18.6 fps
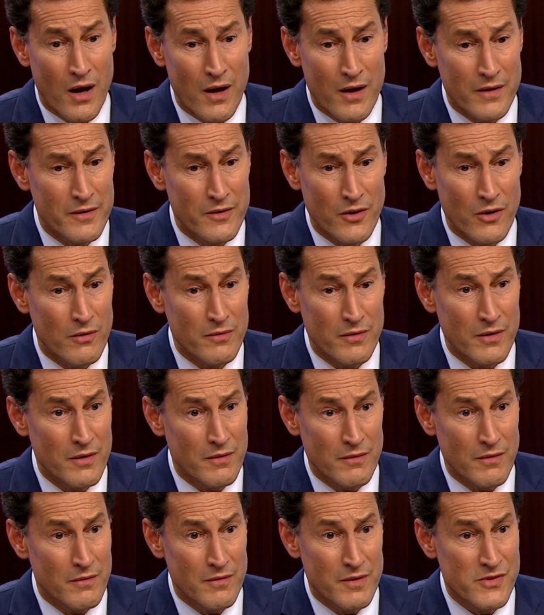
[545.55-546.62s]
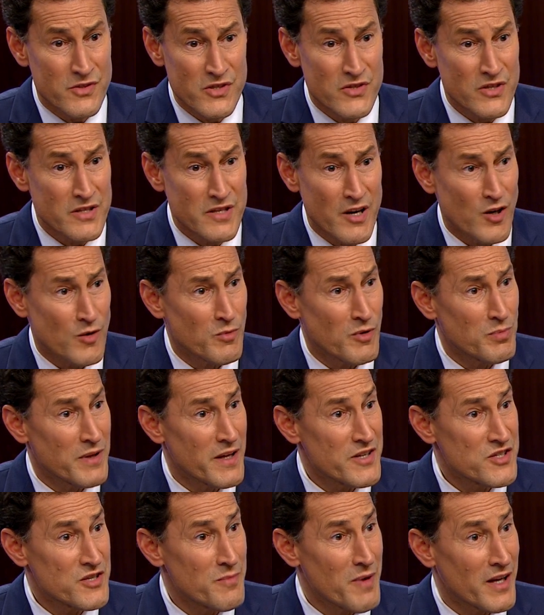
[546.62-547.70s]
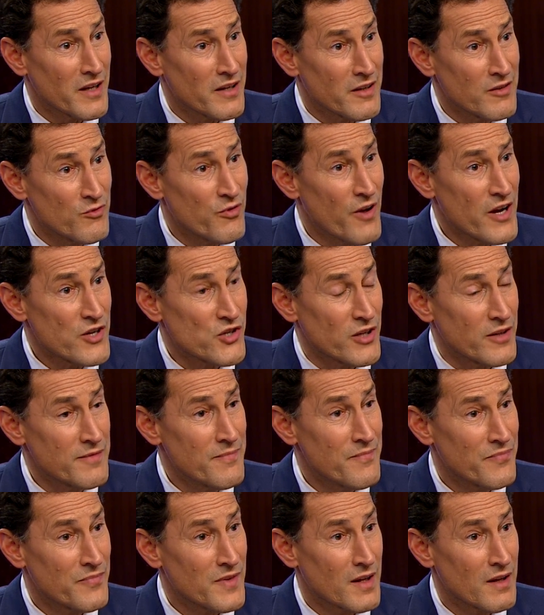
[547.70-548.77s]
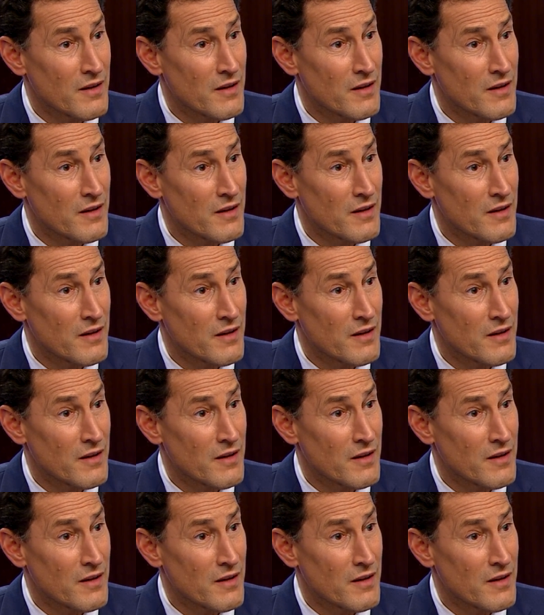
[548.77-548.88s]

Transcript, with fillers: uh, you know, th this is a terrible place to make a confession, because